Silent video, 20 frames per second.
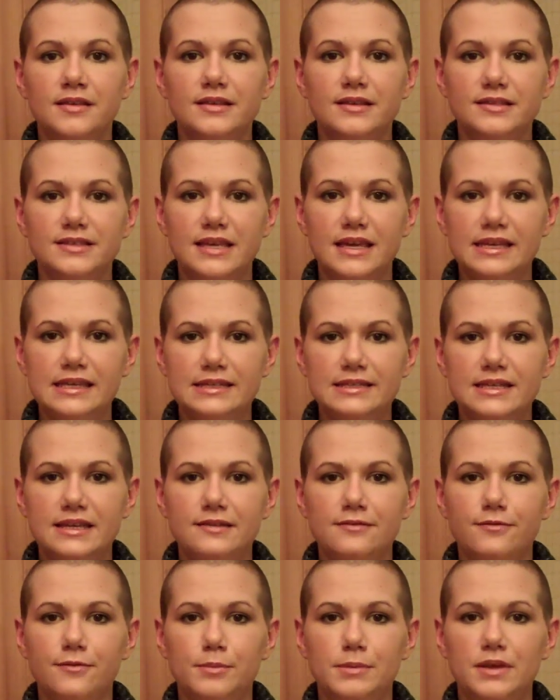The second
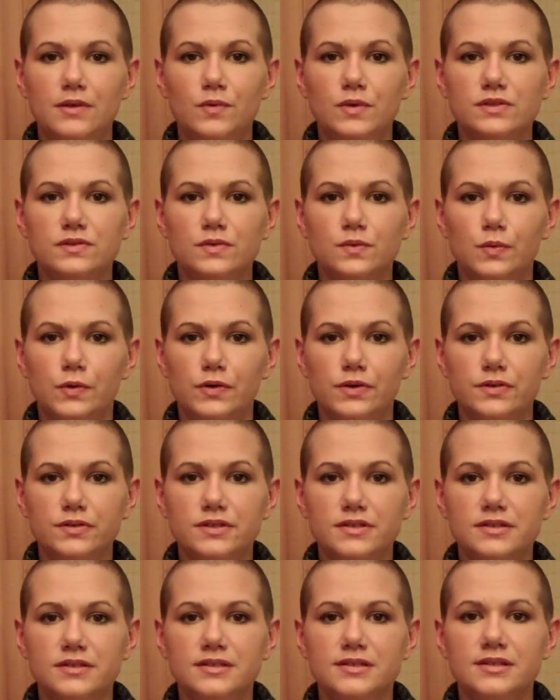day for me was the
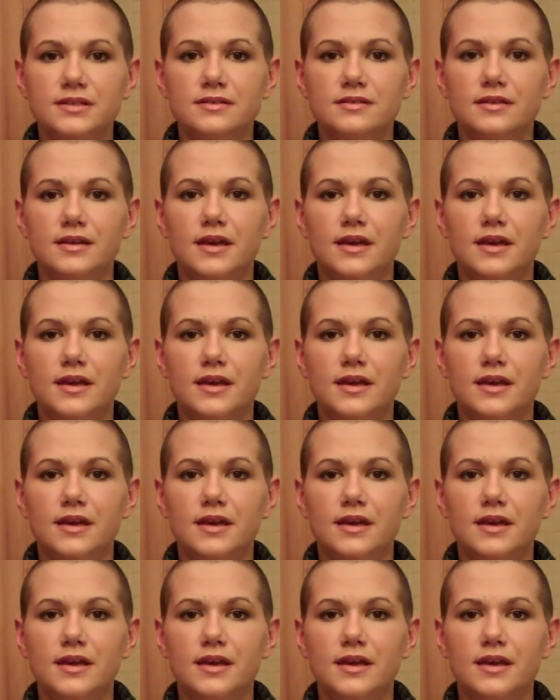worst.